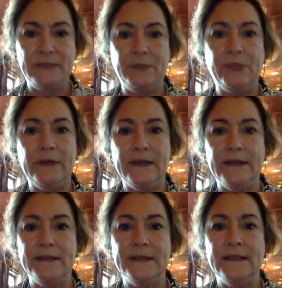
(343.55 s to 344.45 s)
is
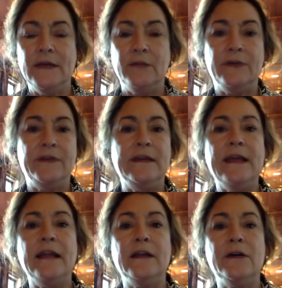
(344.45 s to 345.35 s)
brilliant with the
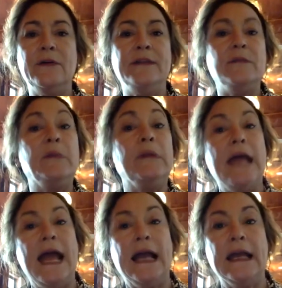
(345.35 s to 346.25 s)
yellow and the
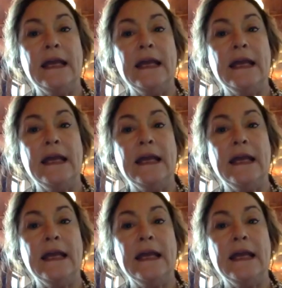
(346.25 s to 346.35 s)
black,